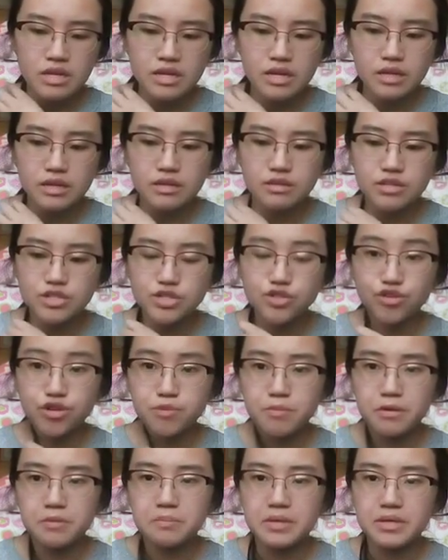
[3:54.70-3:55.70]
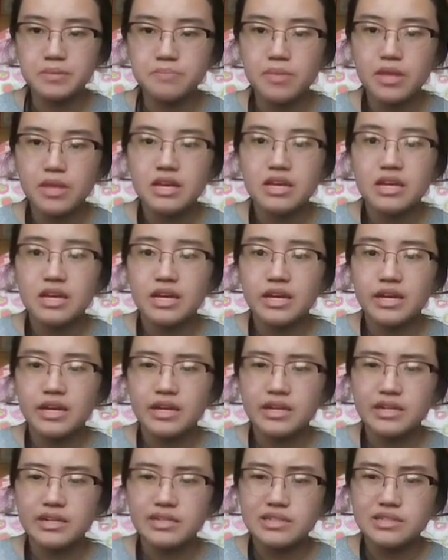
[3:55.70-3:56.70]
in this group I'm
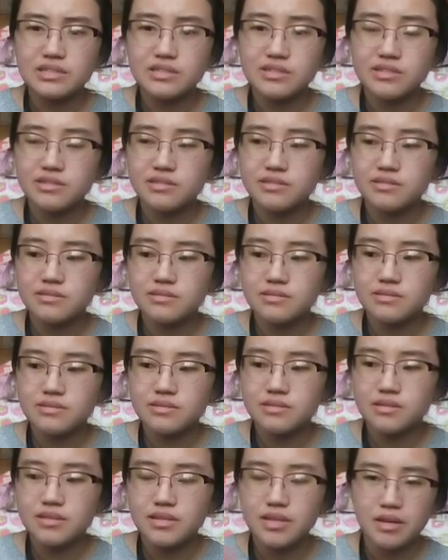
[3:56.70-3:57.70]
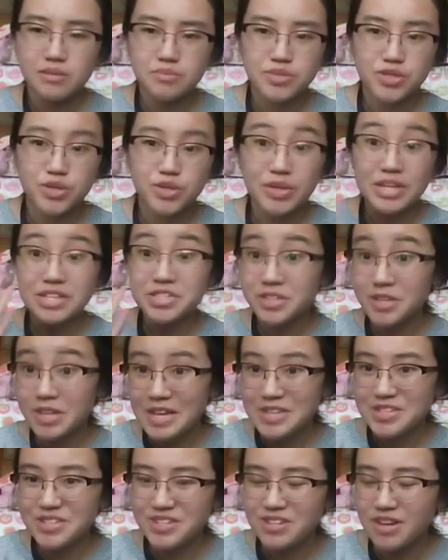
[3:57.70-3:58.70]
in. And, yeah, so that's a
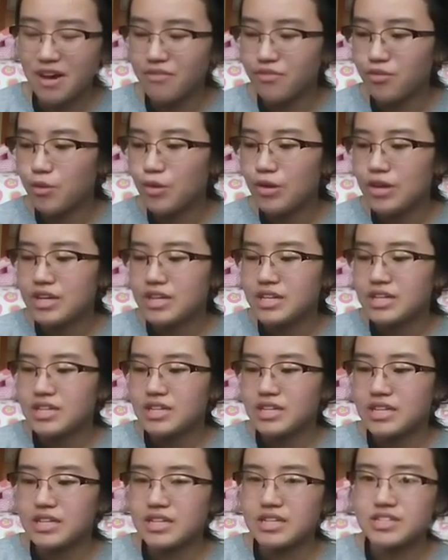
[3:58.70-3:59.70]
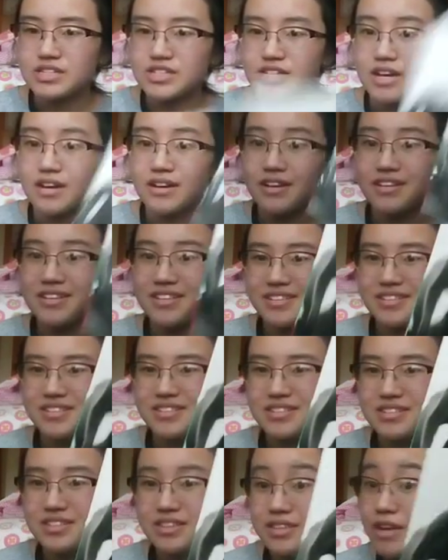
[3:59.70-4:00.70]
classic novel. And,
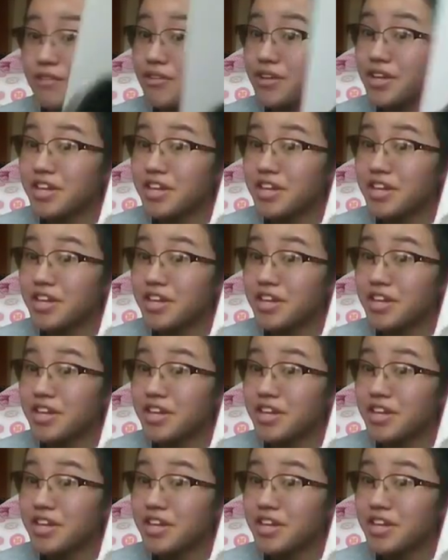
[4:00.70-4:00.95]
they